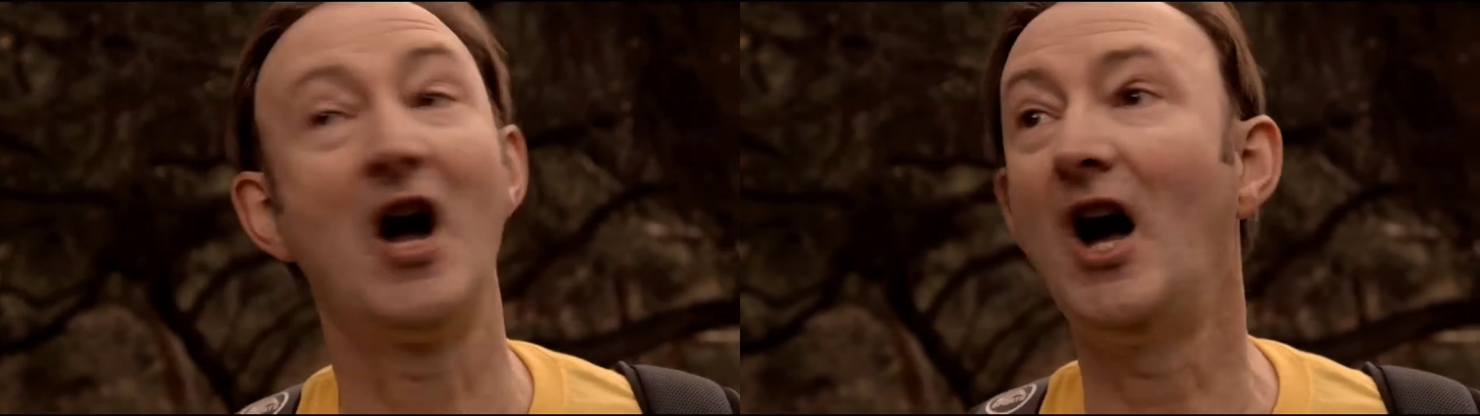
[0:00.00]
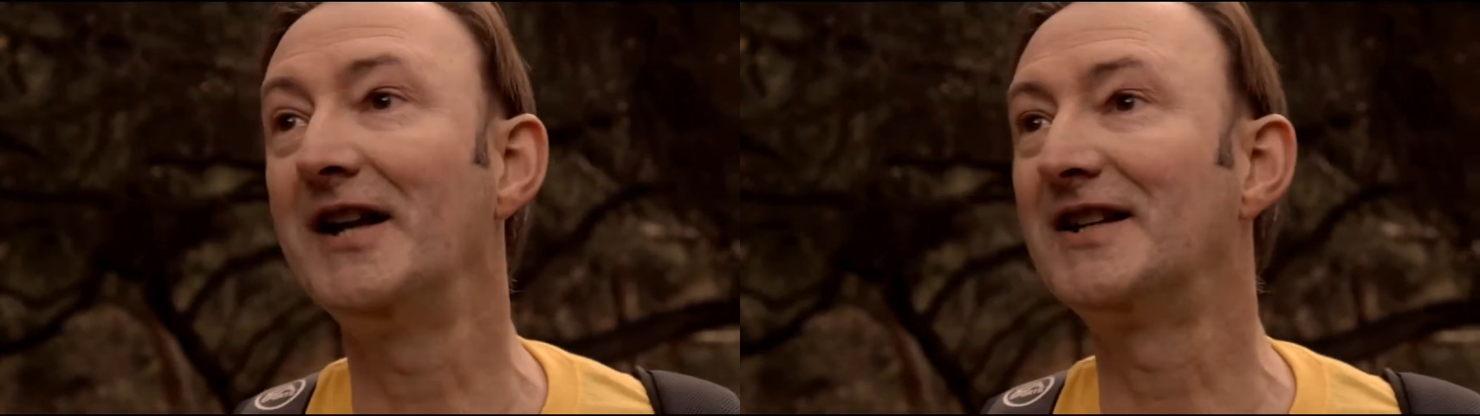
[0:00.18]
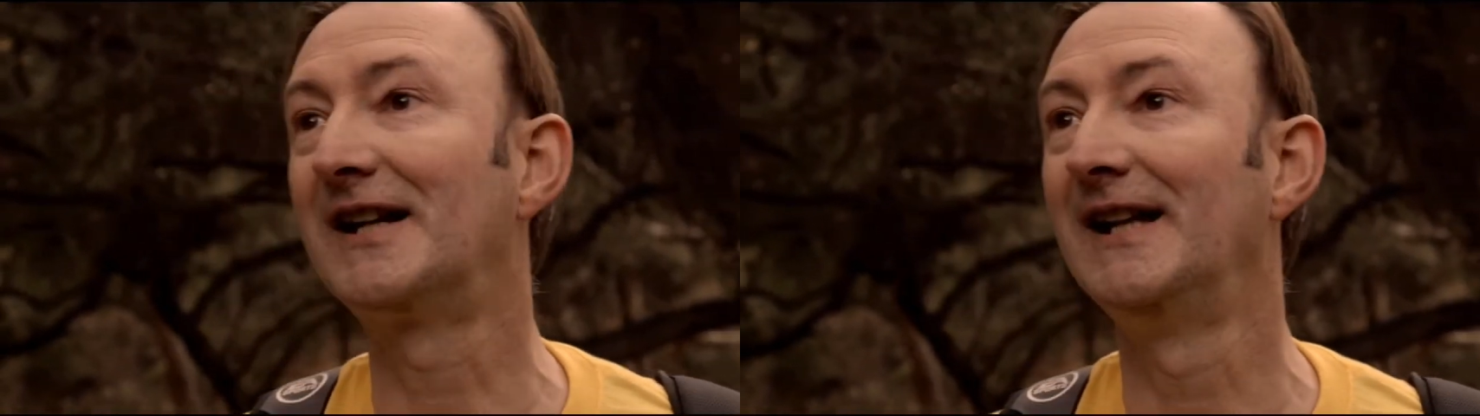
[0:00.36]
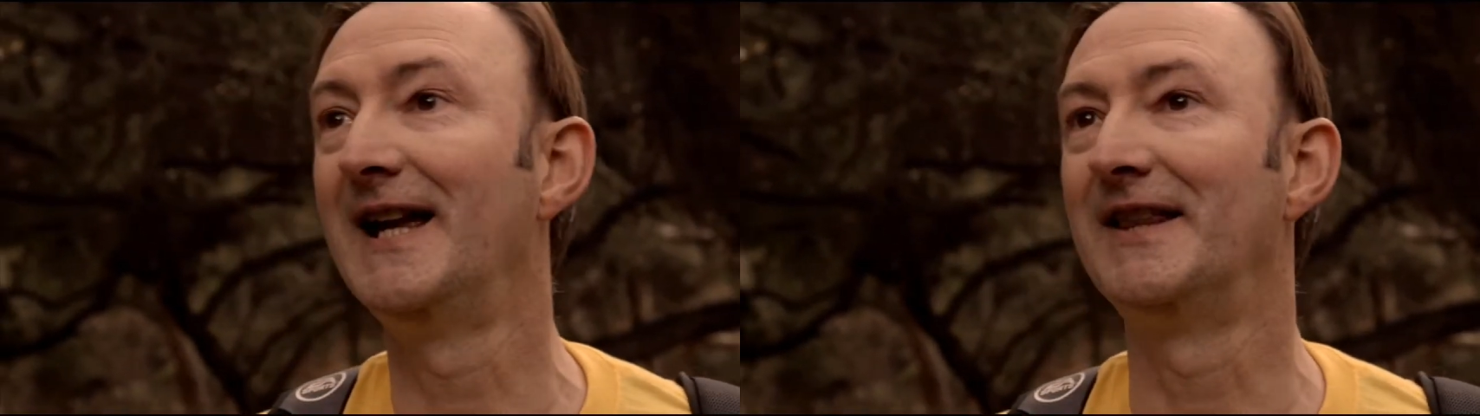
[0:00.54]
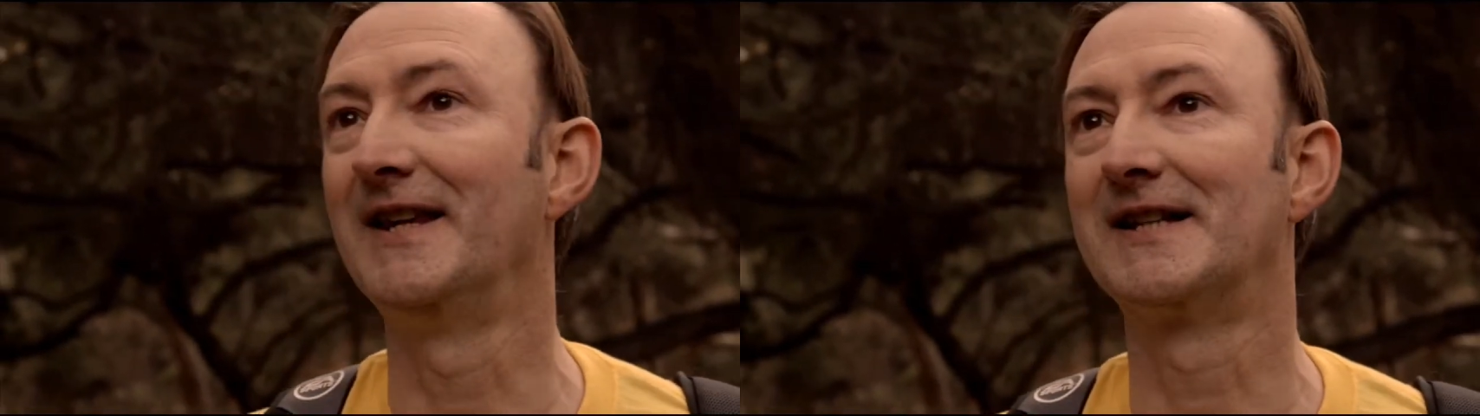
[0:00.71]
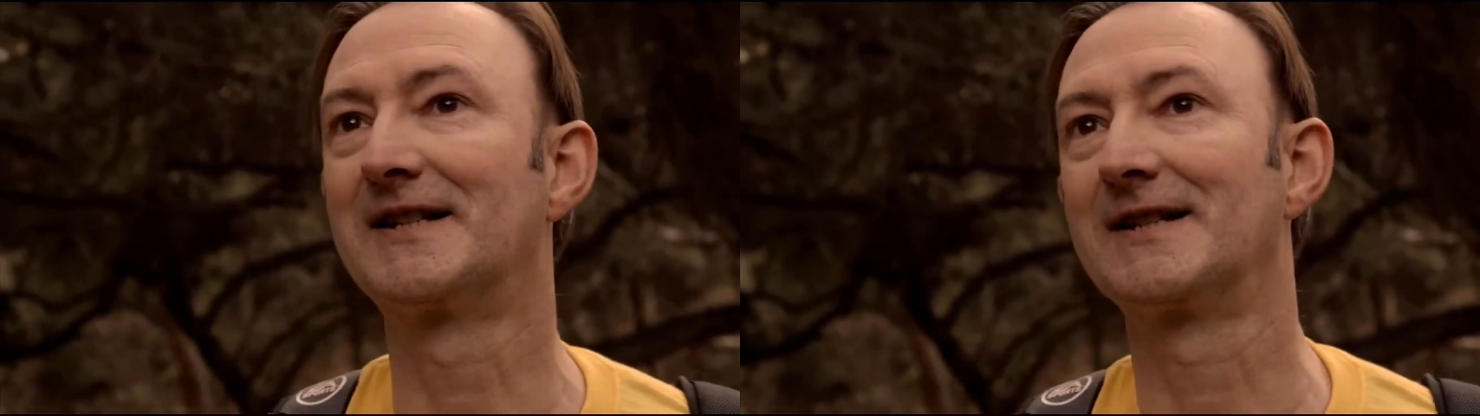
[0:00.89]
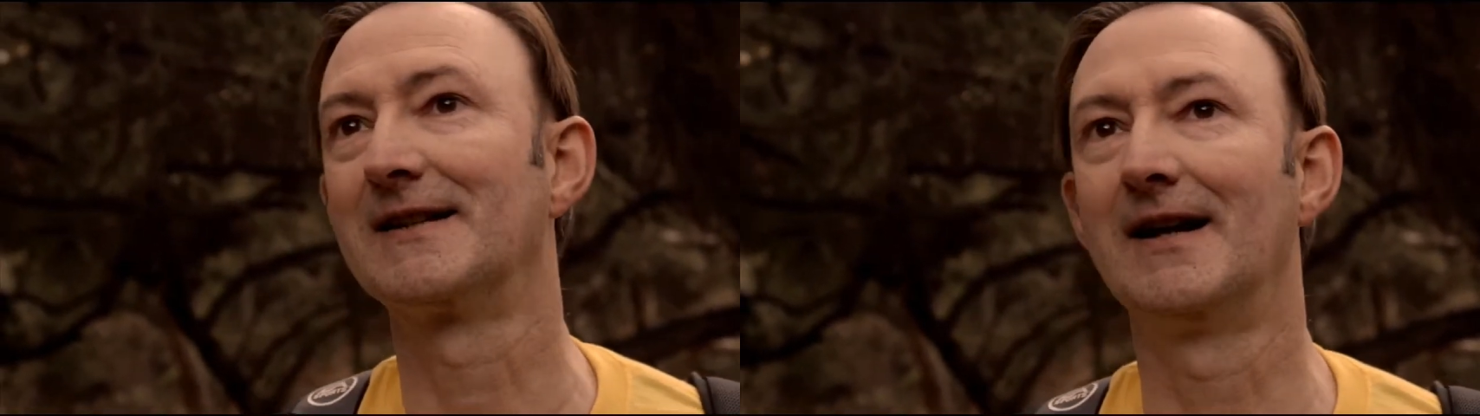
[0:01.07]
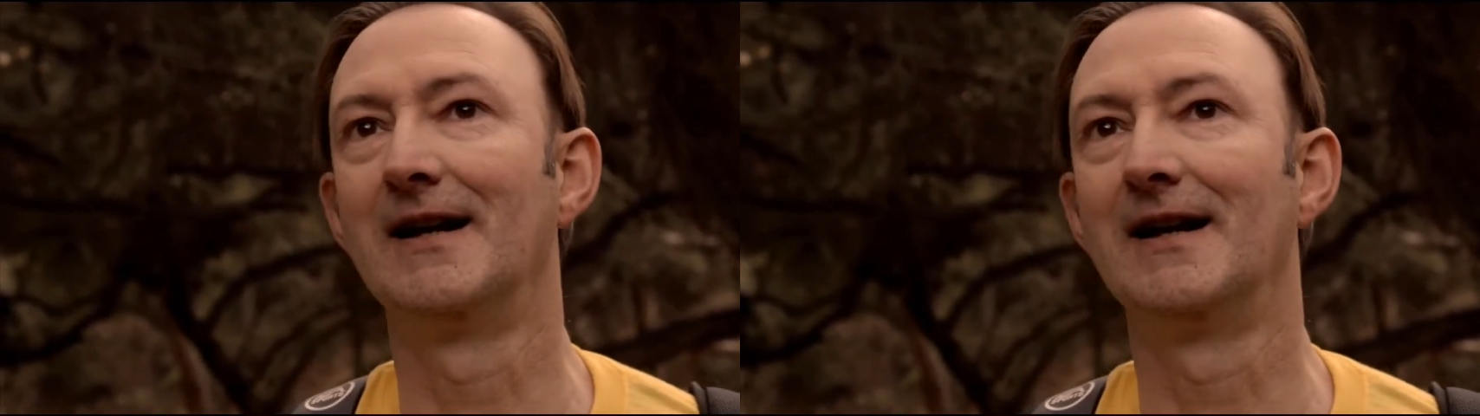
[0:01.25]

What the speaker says: I declare this a